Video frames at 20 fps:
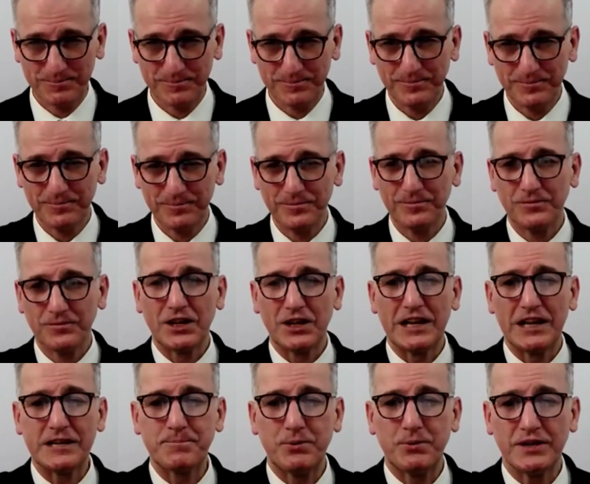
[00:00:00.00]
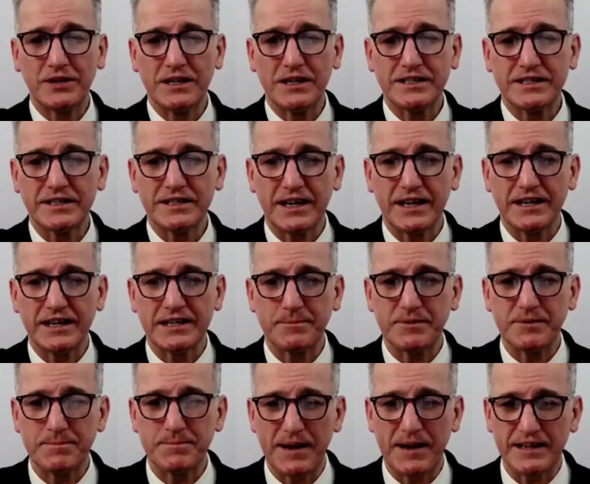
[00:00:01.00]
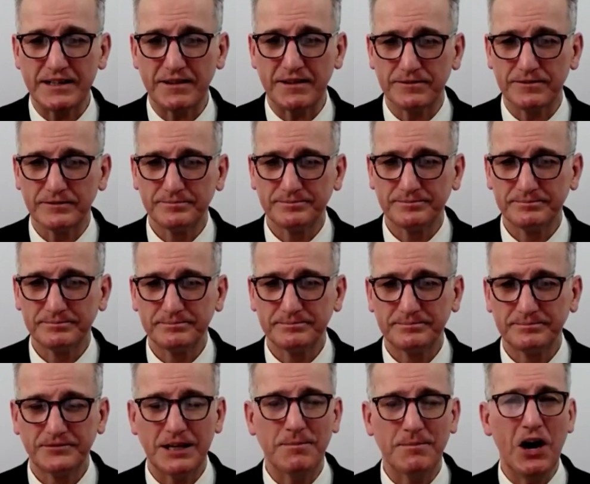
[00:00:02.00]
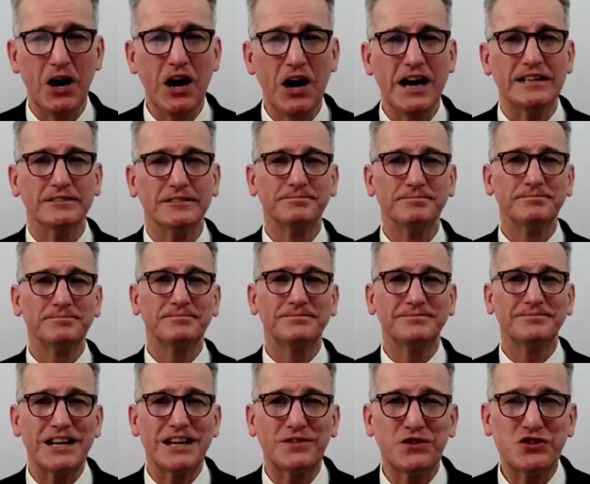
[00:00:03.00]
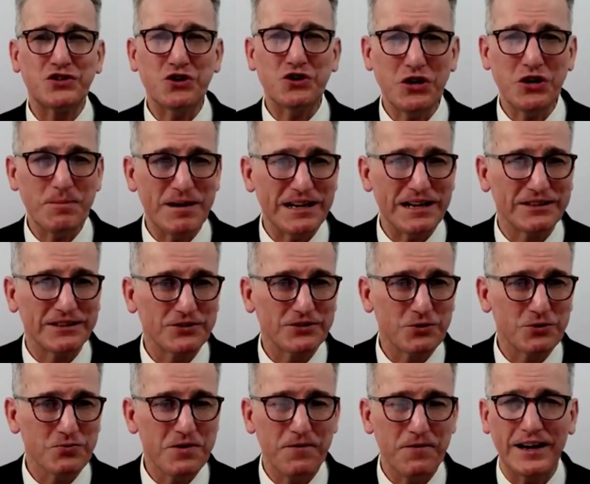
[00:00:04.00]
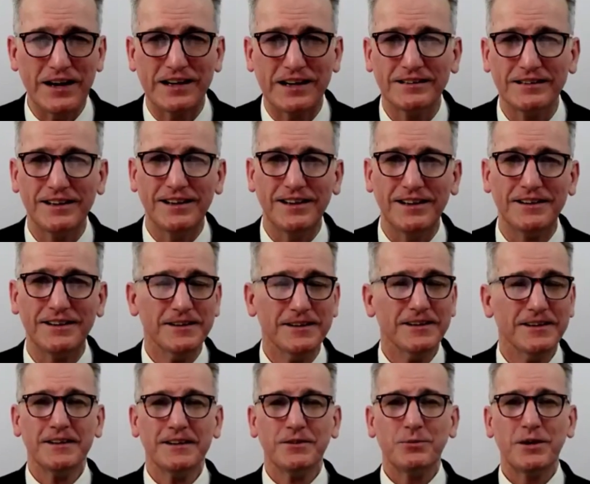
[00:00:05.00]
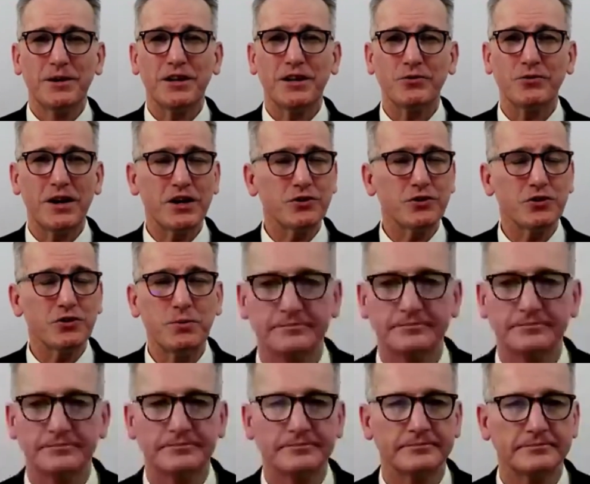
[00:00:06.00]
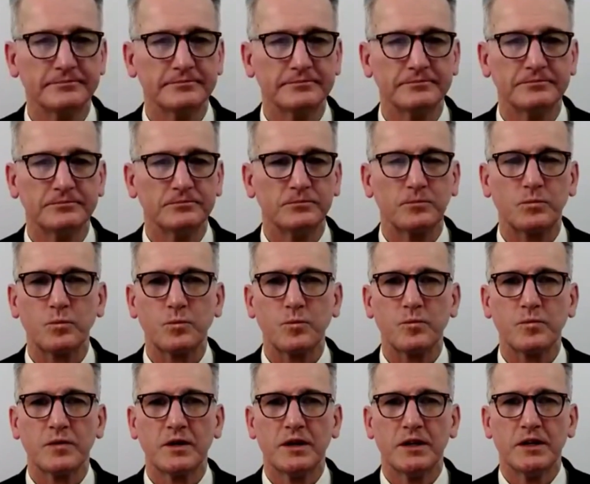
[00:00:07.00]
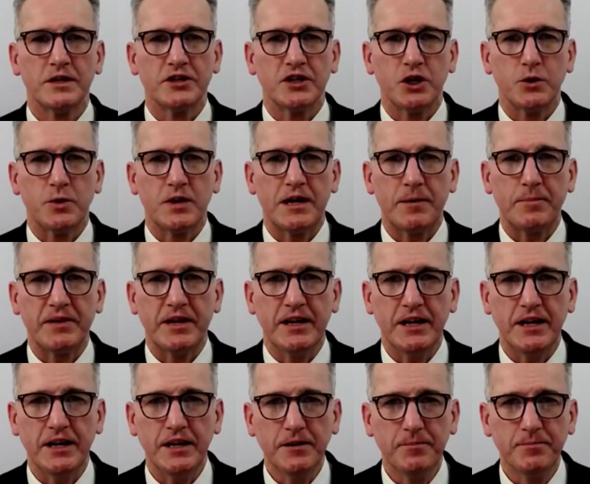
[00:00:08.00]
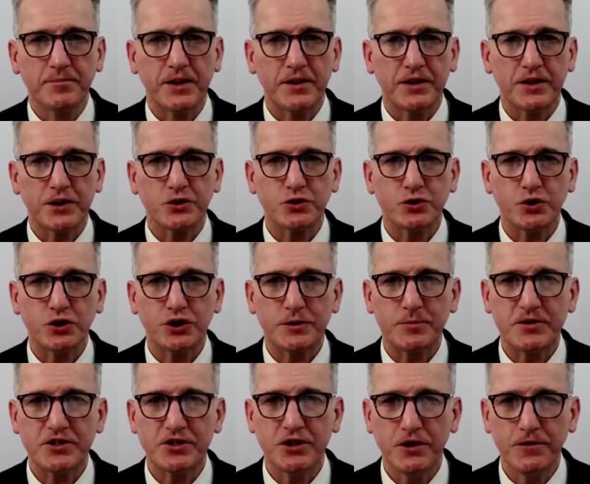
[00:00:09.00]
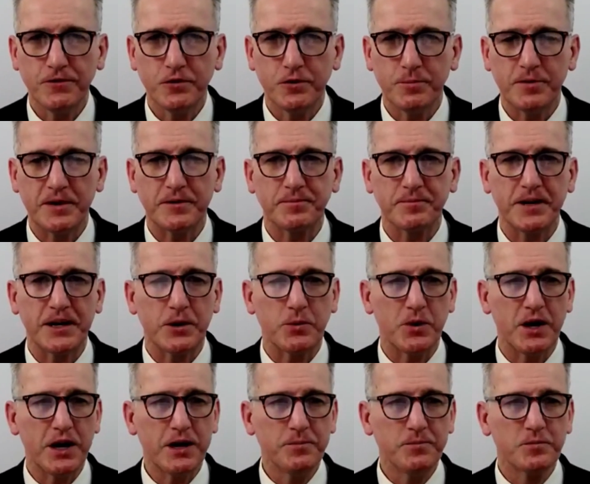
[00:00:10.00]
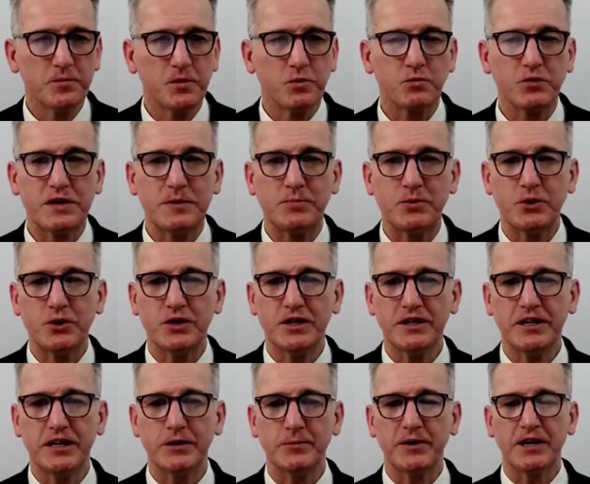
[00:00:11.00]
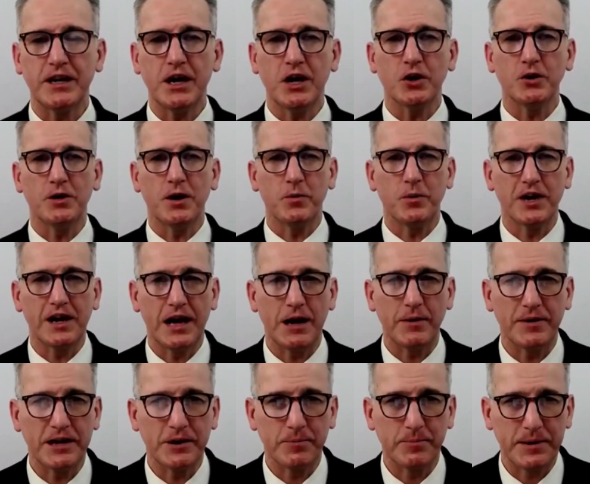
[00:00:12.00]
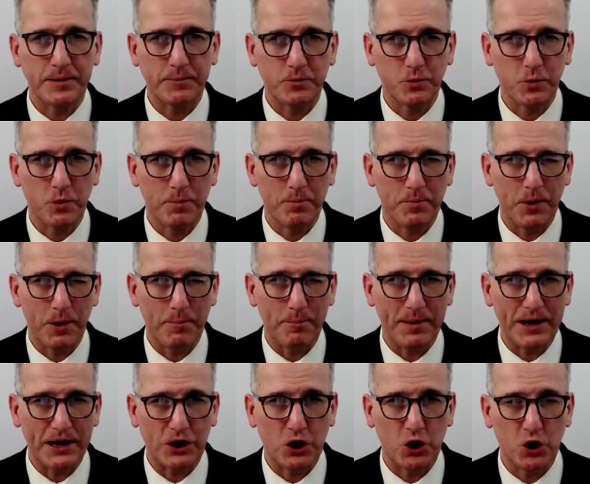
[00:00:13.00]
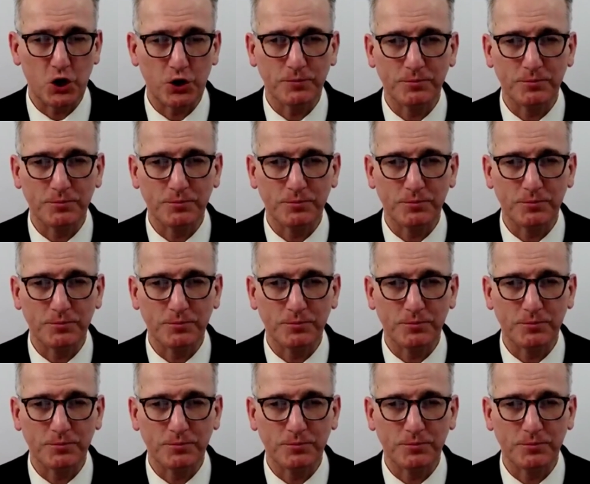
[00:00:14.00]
So let's put this into perspective. Tim Hyde, thanks for joining me. Terrific. What a great crew we got. Don't know what happened there. I think I was talking to myself for a bit. Anyway, rebooted. Here we go. I wonder how many people will pop back on.